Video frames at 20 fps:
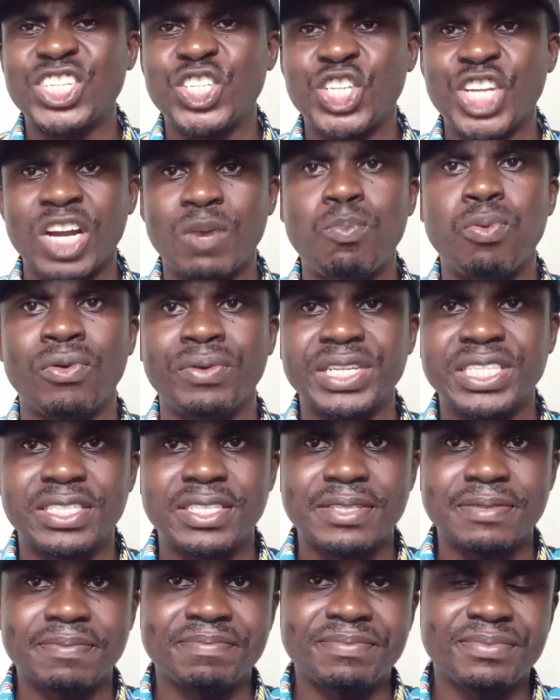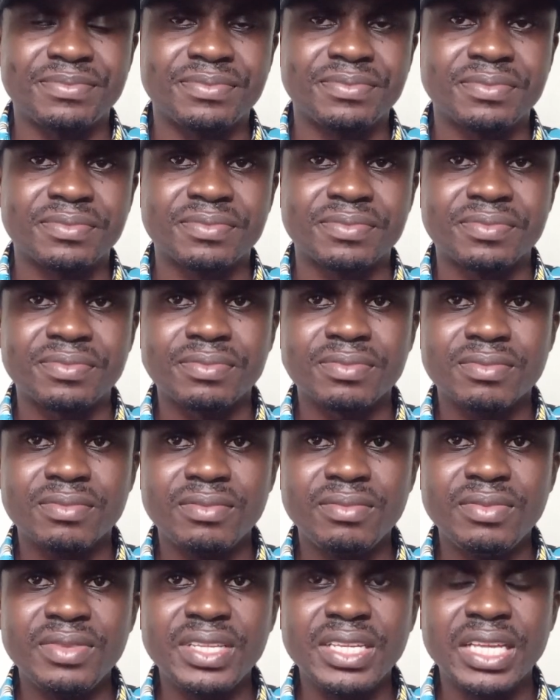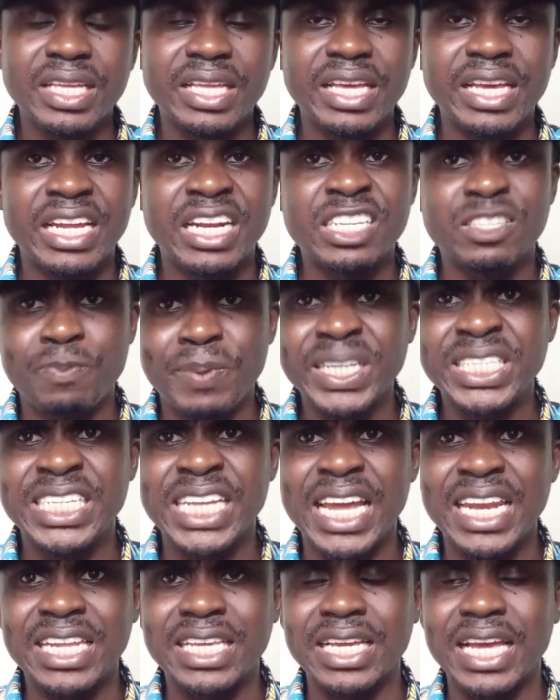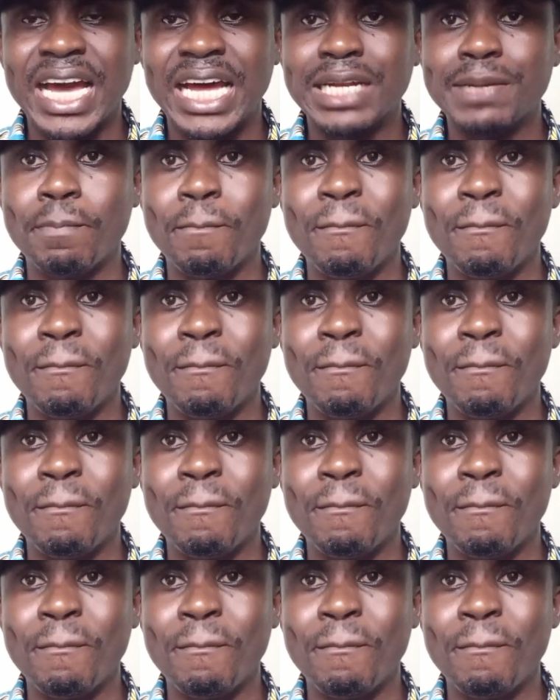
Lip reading: checkpoints. And especially at